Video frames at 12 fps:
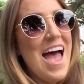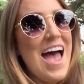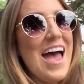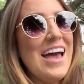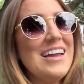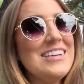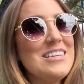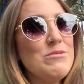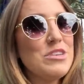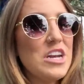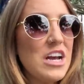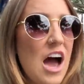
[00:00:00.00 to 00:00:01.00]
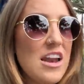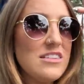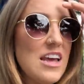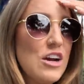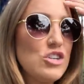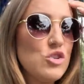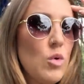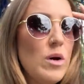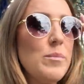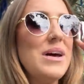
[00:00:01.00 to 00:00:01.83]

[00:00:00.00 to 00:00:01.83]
and he was going to cut his hair short,